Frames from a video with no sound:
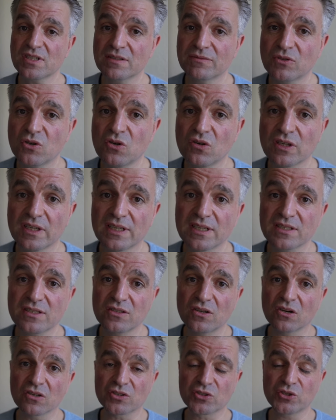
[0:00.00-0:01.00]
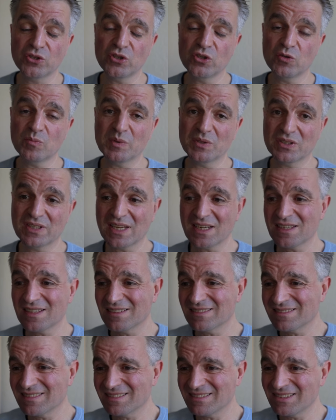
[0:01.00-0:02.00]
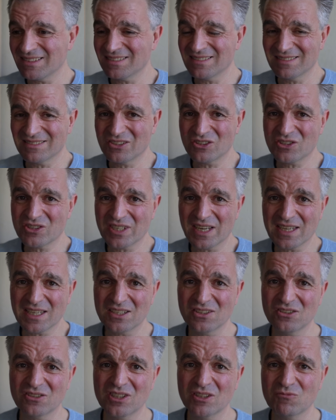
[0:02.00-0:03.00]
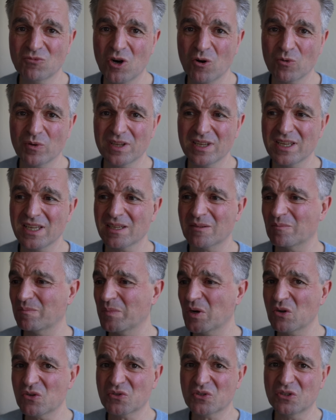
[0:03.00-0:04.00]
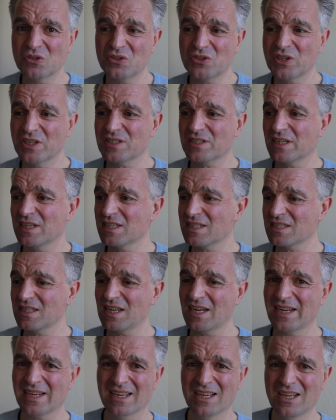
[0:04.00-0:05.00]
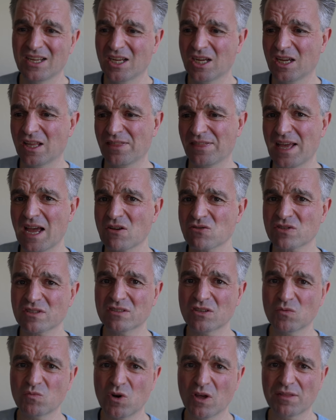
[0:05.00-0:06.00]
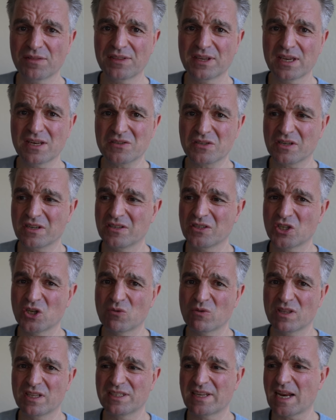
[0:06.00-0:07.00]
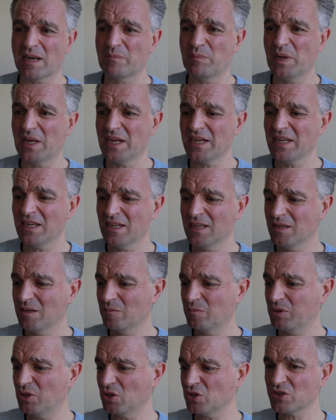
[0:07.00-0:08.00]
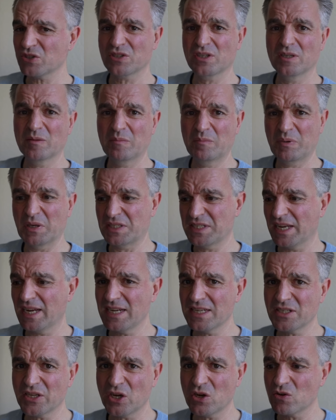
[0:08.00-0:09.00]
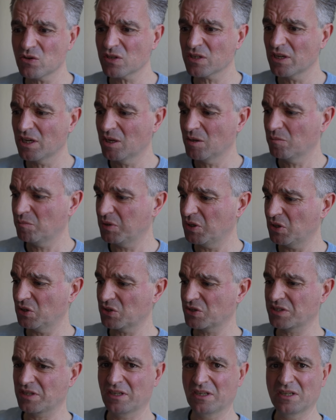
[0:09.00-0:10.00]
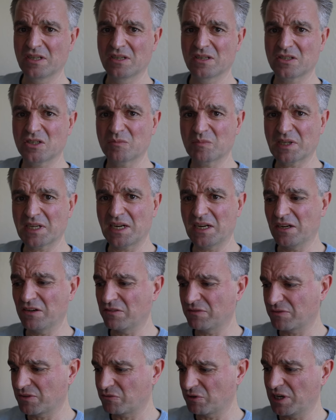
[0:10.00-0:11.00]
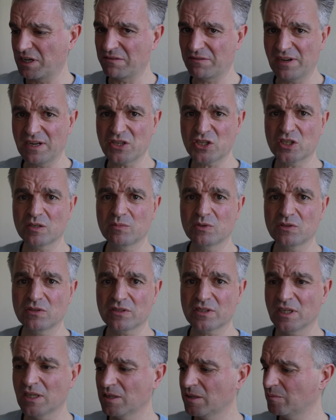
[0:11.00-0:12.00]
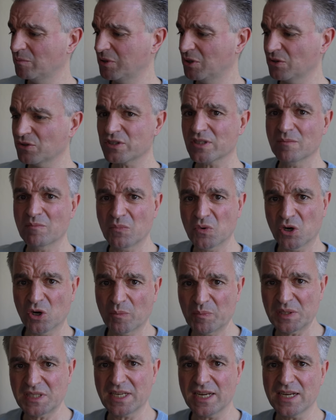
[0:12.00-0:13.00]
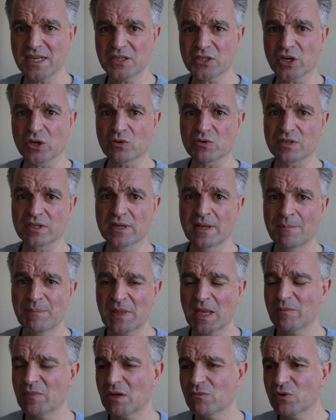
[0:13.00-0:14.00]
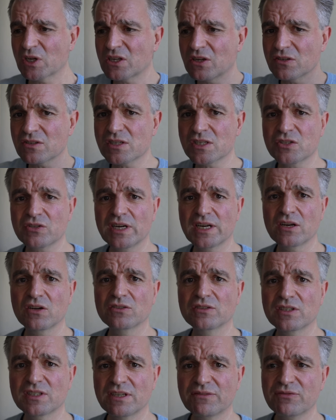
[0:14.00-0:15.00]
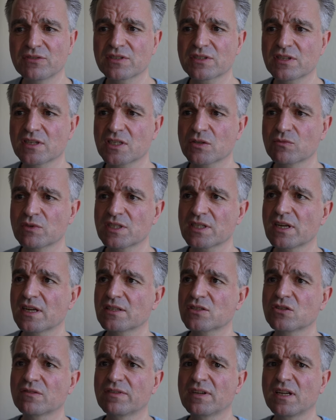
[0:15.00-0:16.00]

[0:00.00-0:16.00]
of all, it's not true, but then just take a look at what we eat. Both countries, it's like 1,001 things you can do with a dead pig, plus potatoes, plus some kind of green vegetables, plus more potatoes. I mean, we concentrate on the differences and we say stuff